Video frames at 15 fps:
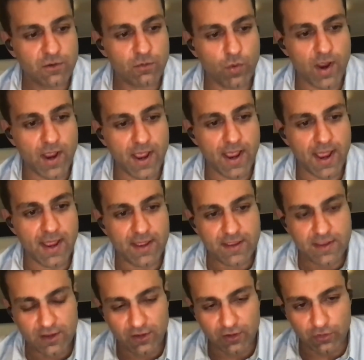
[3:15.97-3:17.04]
where
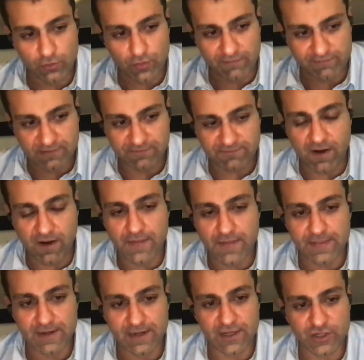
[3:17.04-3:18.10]
you have
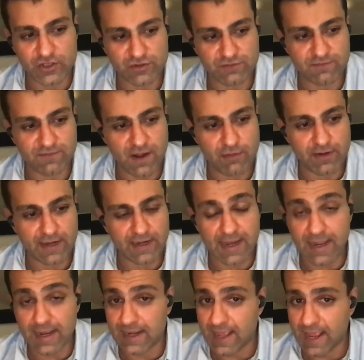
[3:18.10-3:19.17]
defined the lesion very
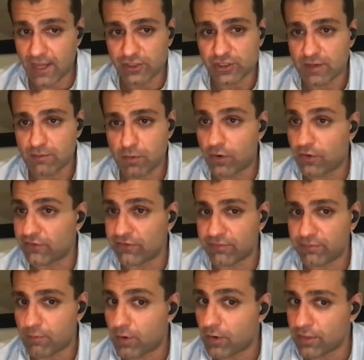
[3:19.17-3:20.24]
clearly, actually
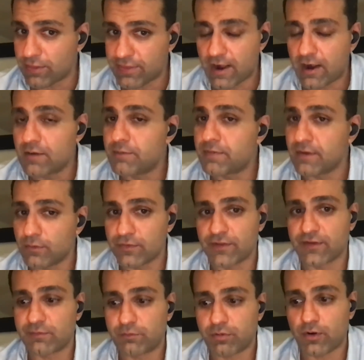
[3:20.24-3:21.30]
monotherapy with
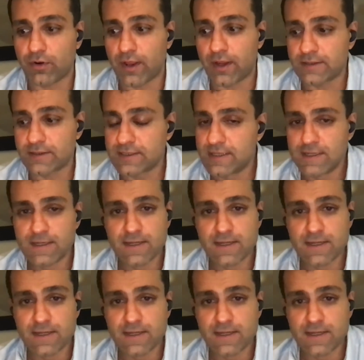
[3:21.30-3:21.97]
this product